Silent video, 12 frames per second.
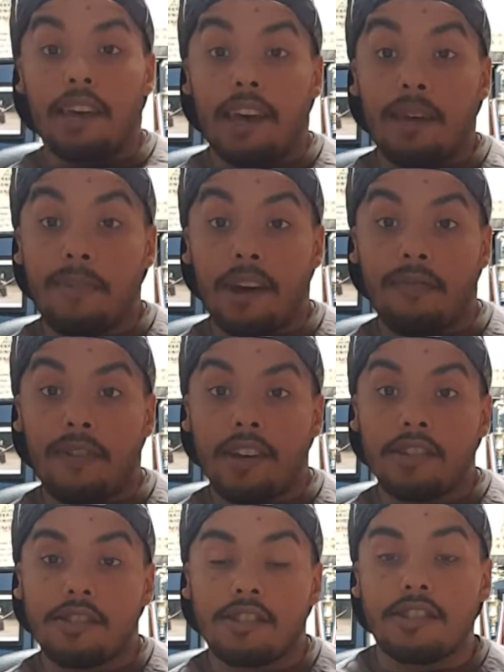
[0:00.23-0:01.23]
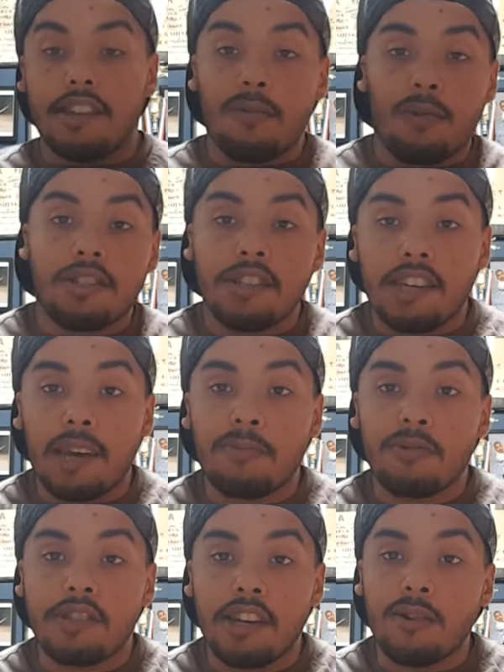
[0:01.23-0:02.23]
Hey Bat fans, this is NYC Cape
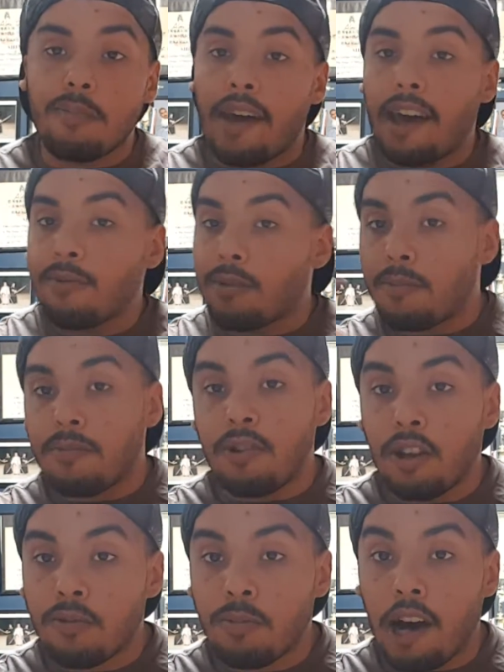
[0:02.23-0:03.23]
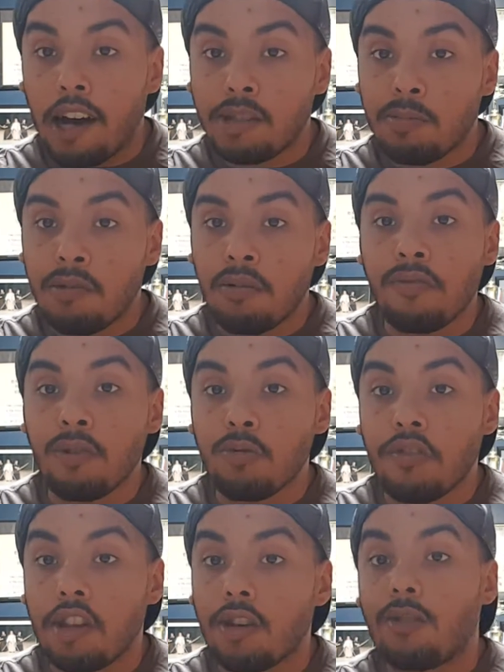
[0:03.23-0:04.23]
Crusader back with another cosplay review
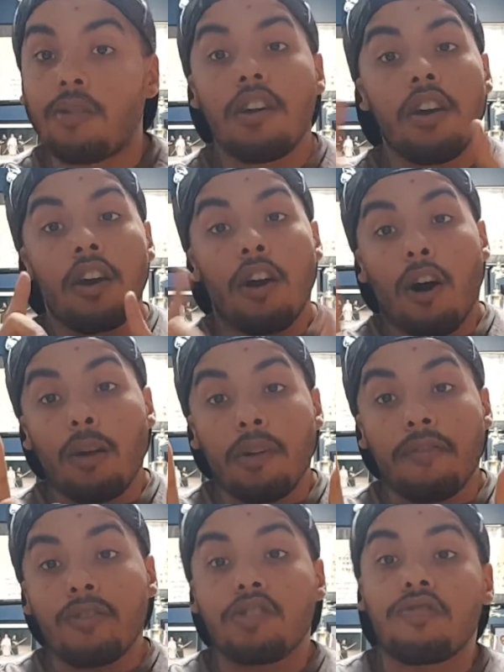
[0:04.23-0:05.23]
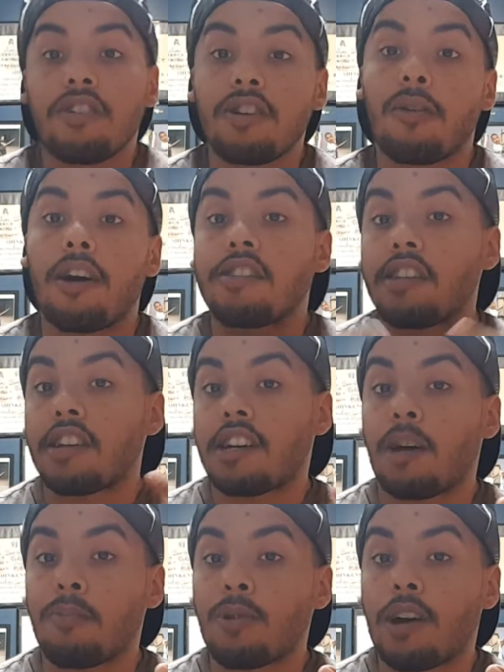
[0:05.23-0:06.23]
video. On my first video, I did a
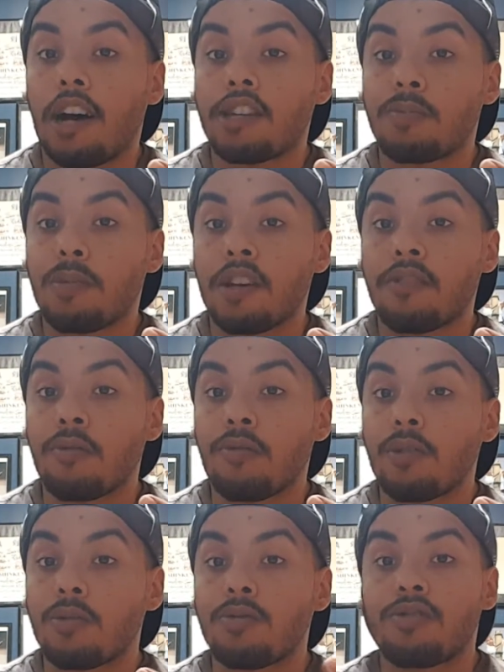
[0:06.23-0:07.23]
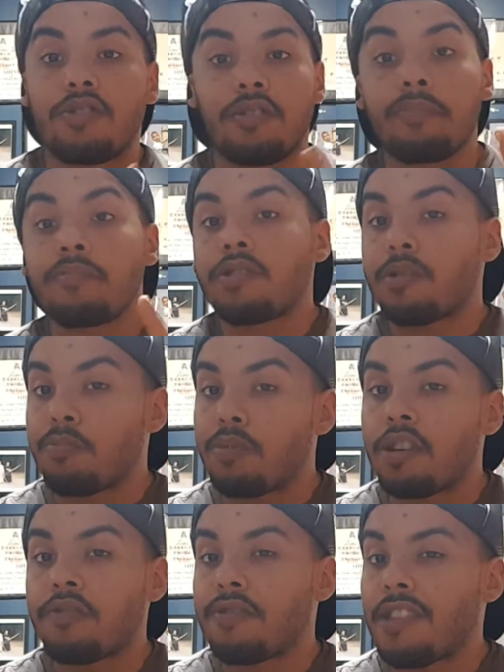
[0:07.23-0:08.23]
couple cosplay reviews on some
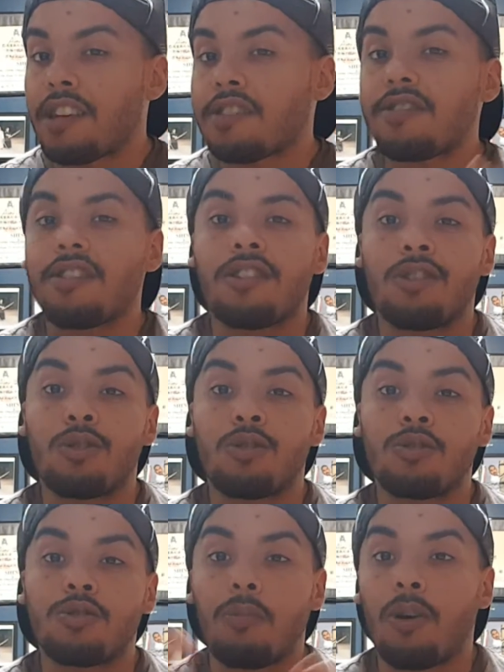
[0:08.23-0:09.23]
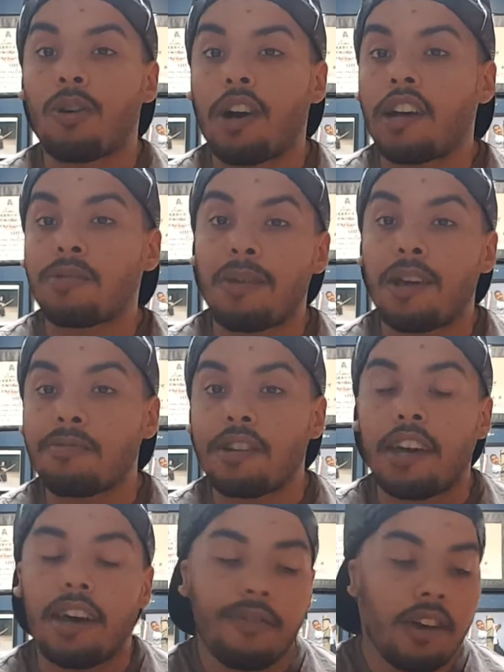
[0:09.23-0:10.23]
brief things on a little small cosplay items that I
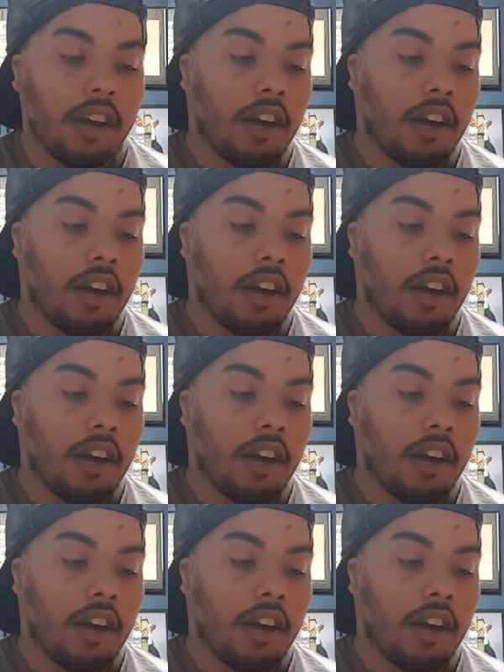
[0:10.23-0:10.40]
have.